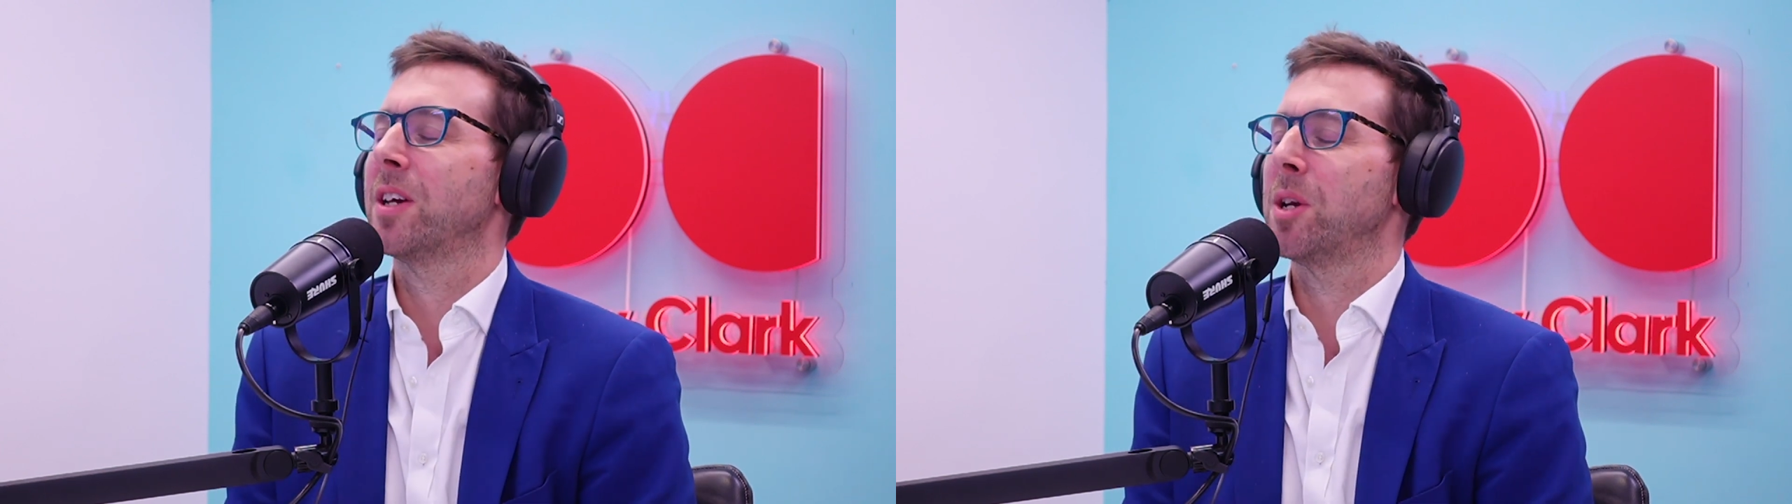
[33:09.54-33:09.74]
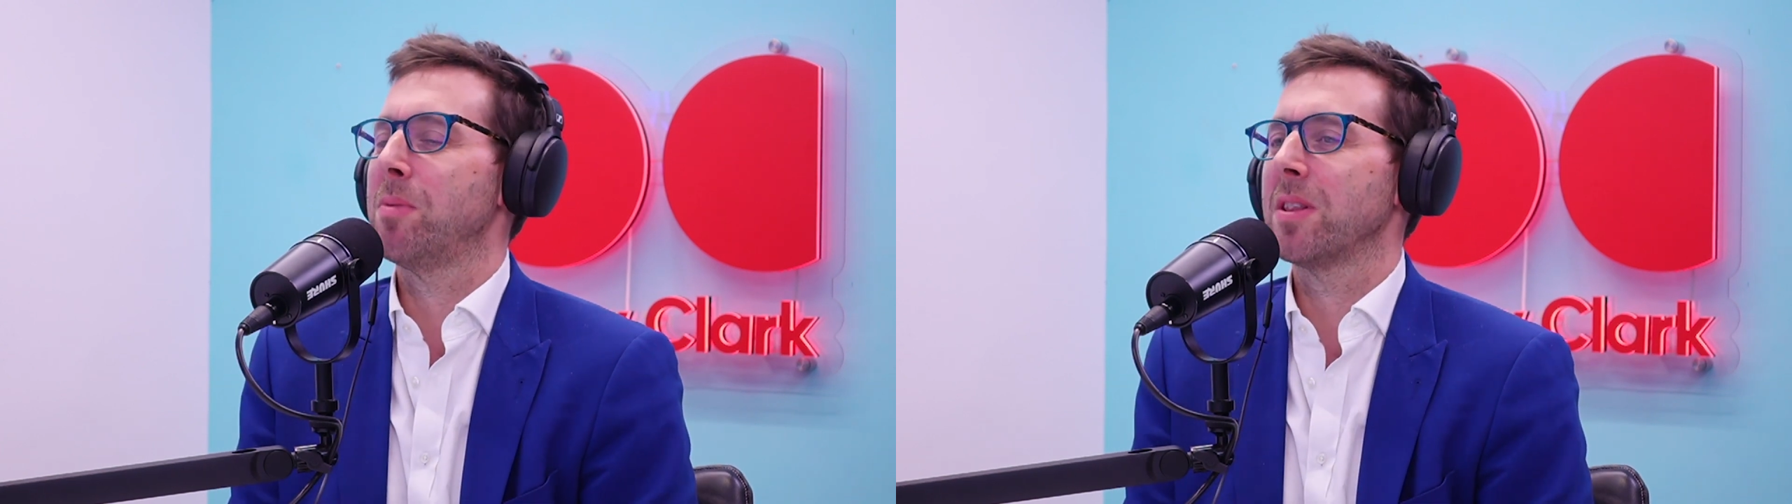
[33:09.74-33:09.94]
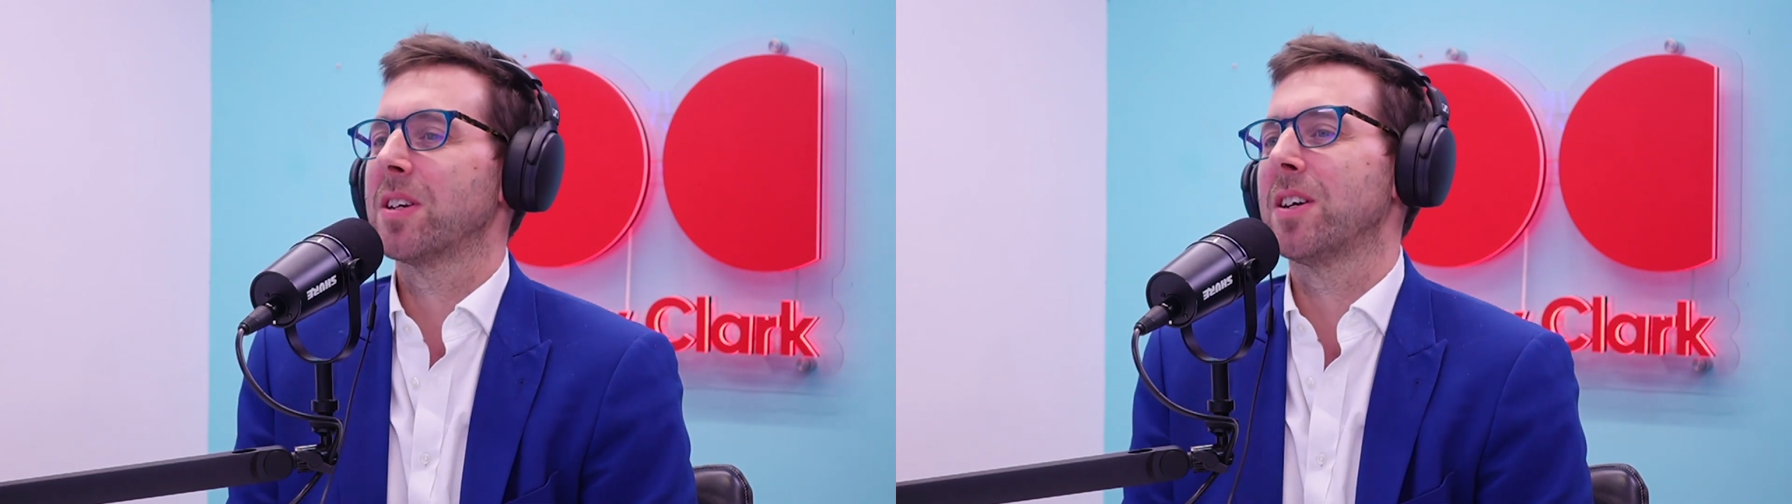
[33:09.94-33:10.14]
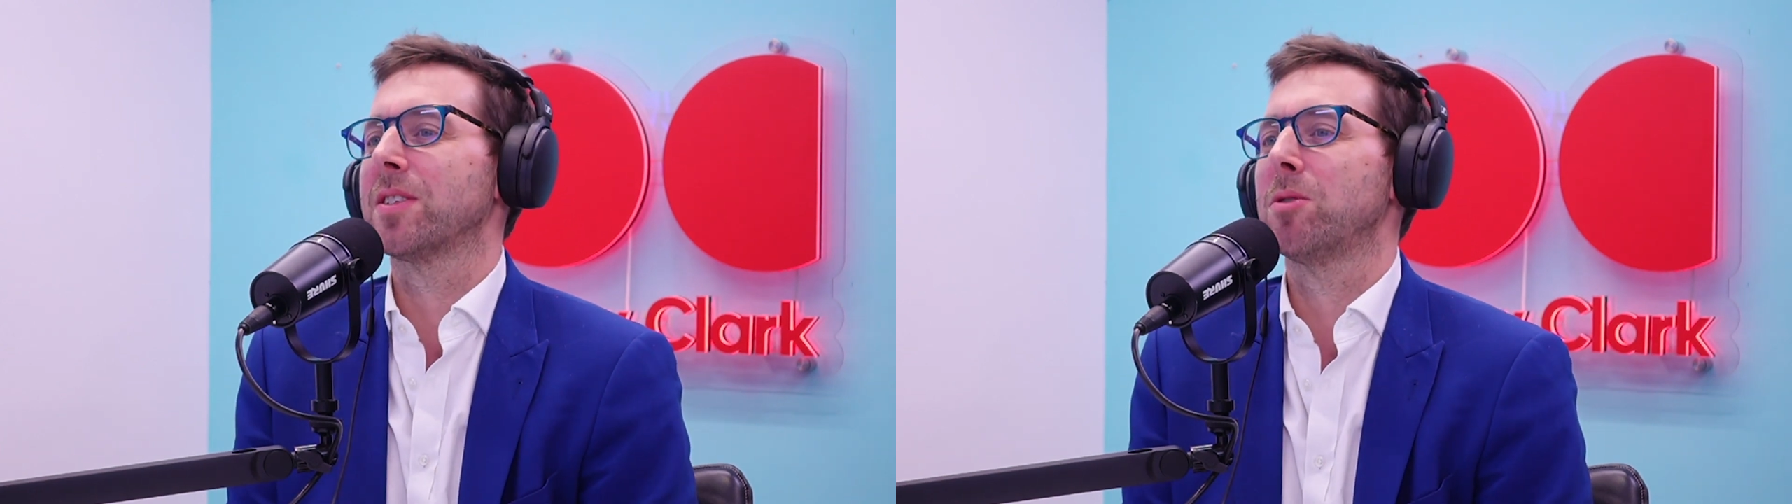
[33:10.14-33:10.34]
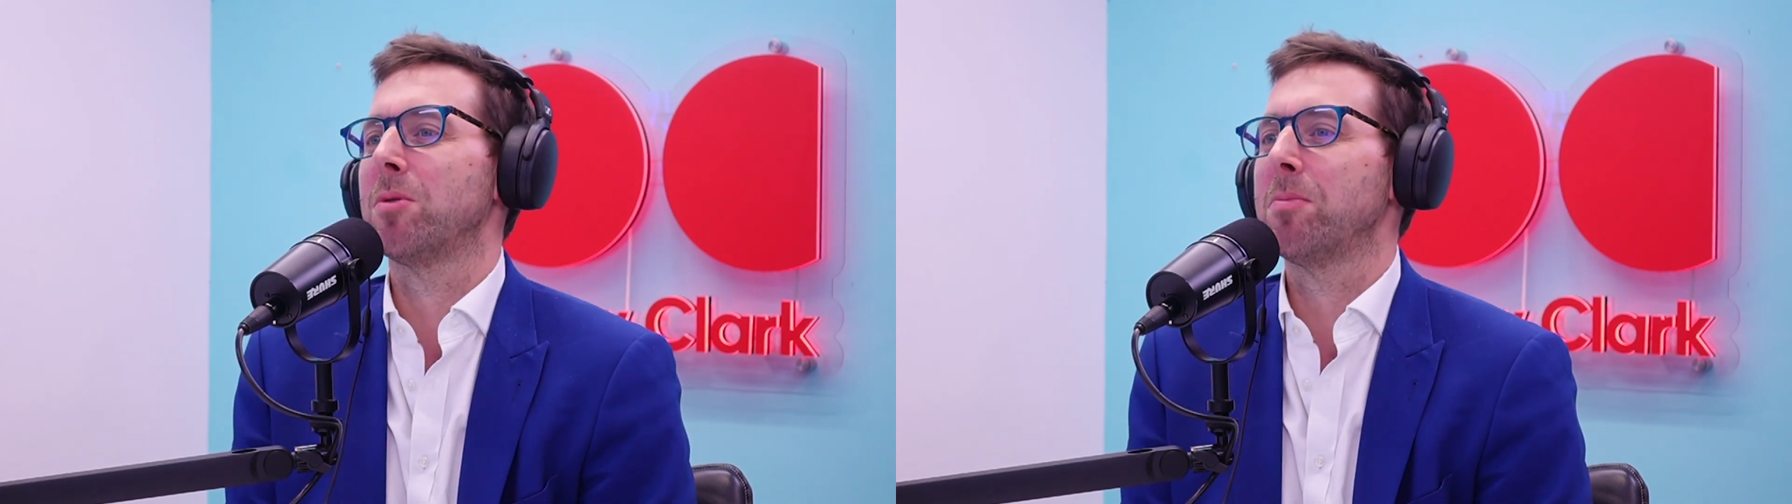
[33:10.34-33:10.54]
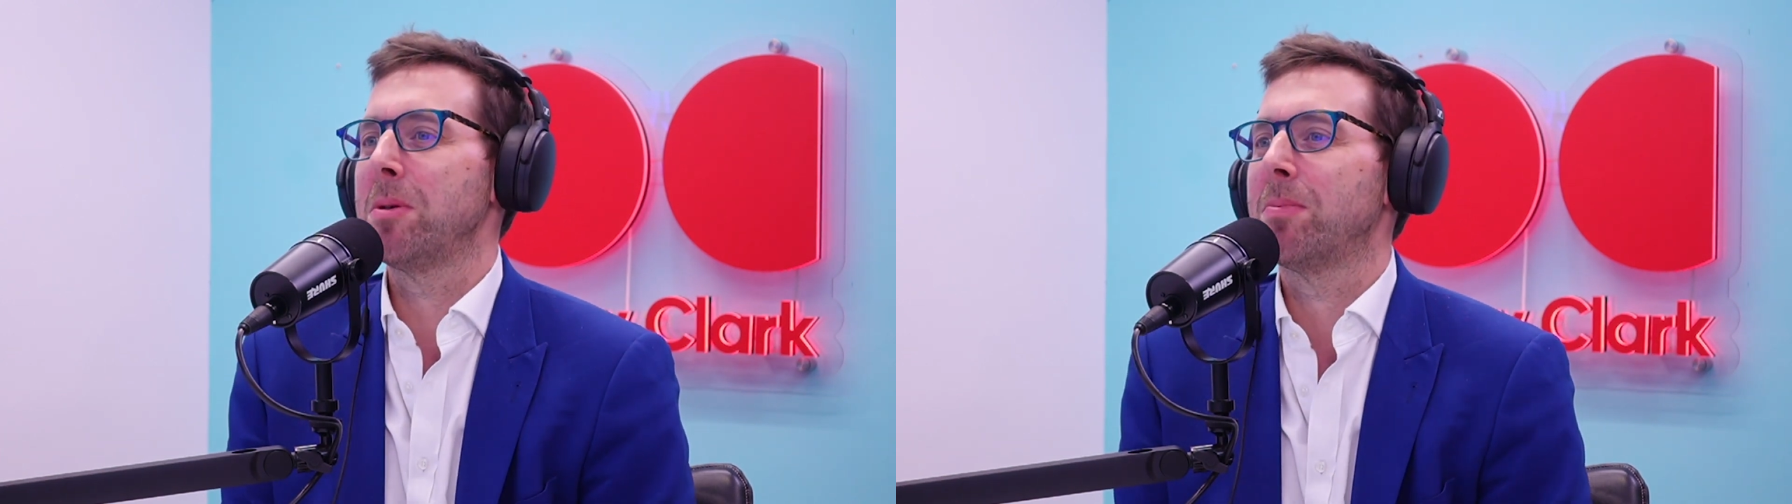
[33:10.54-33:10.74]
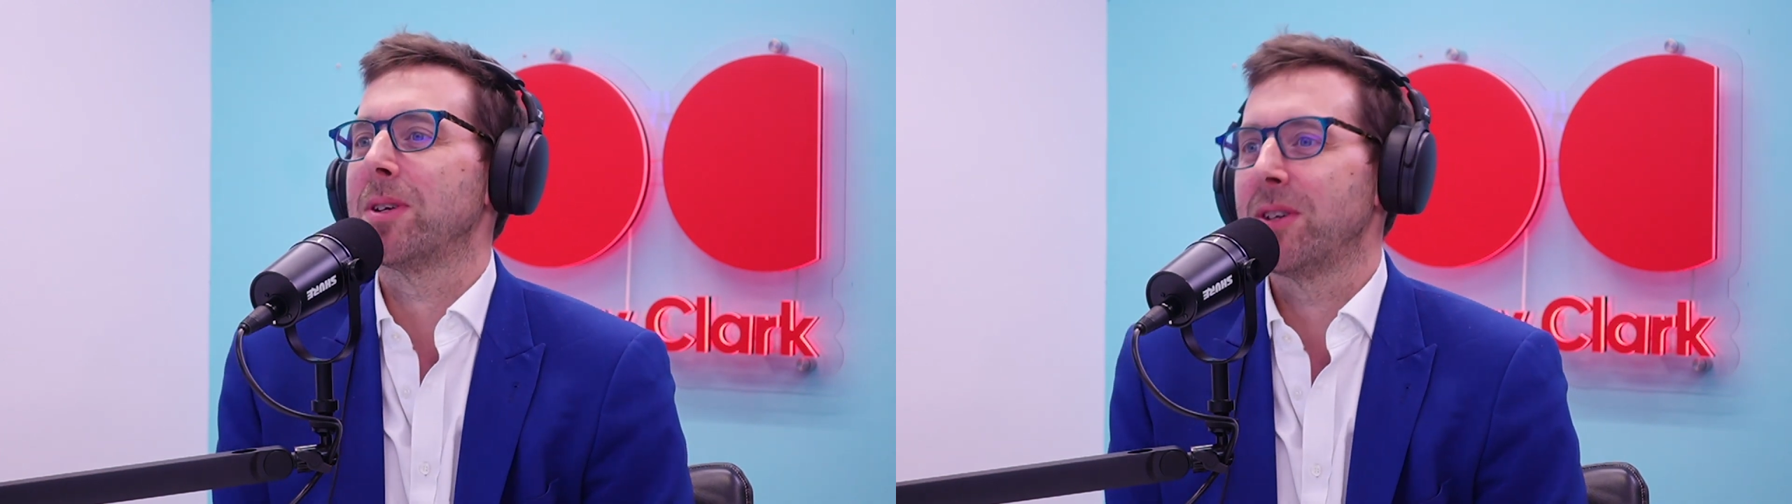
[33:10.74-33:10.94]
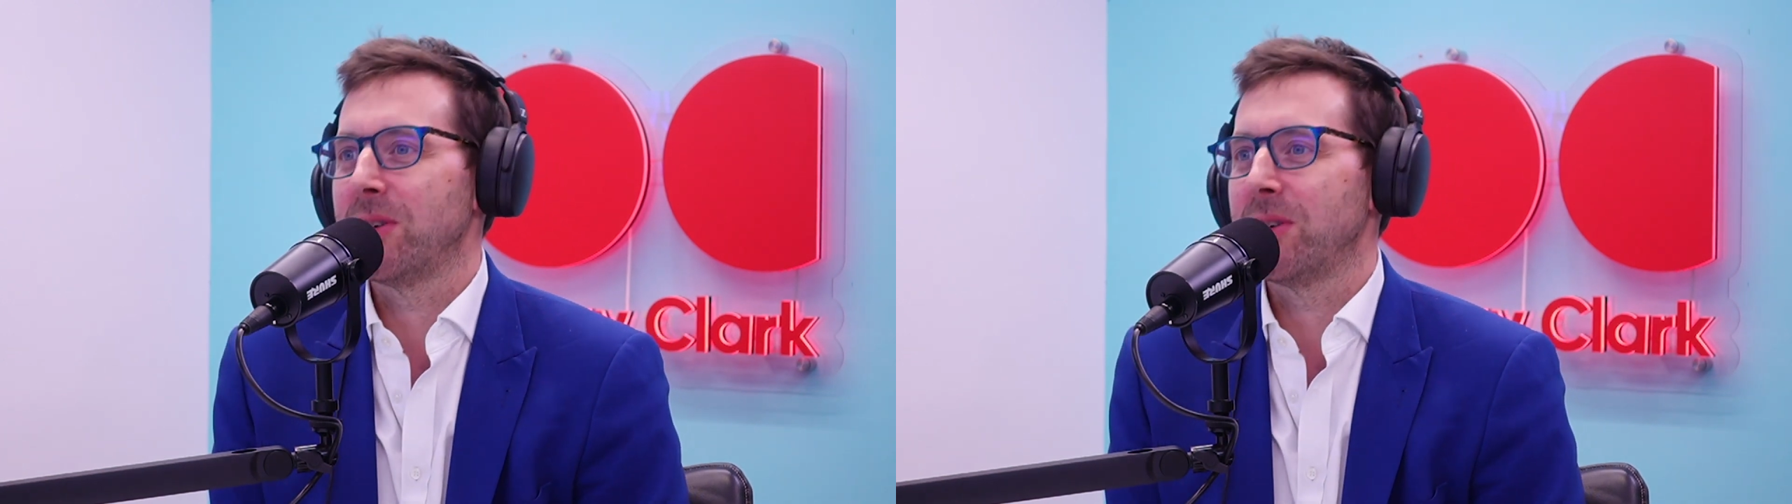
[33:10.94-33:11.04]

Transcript: thinking about the customer. People are